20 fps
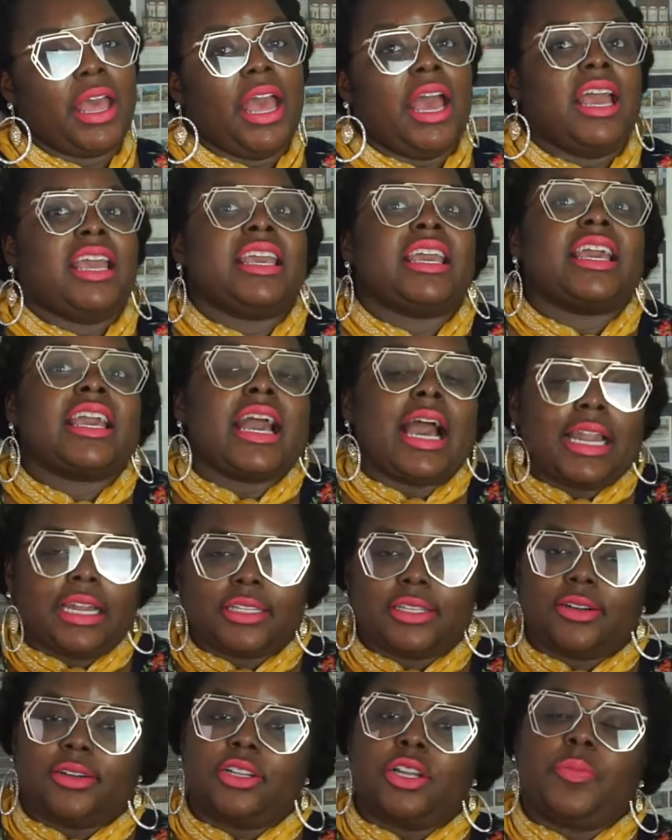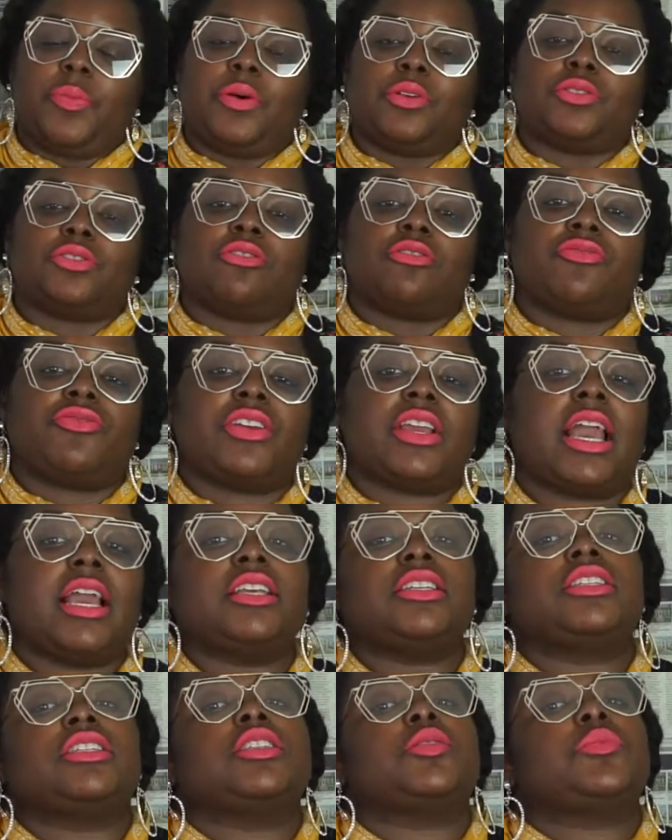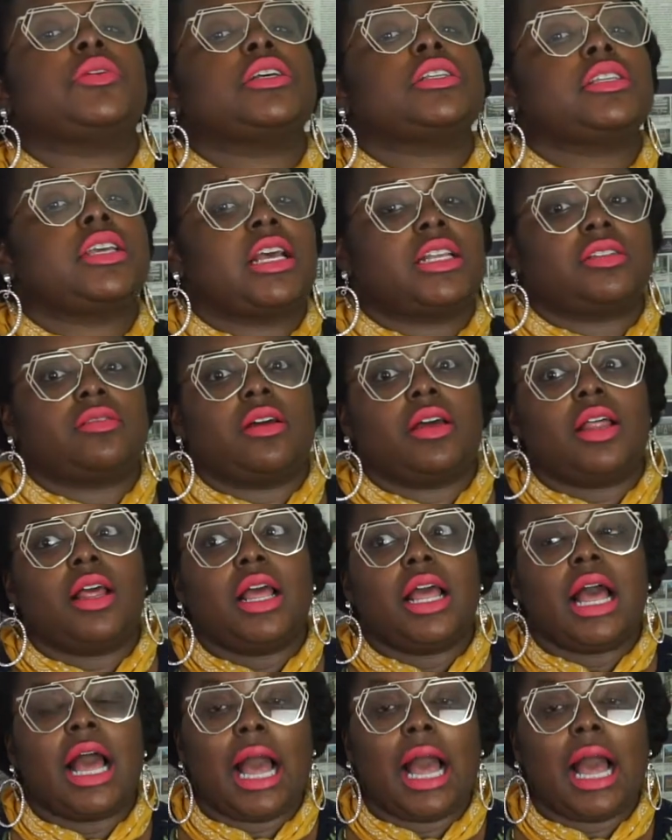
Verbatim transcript: And you gotta turn on your post notifications because guess what?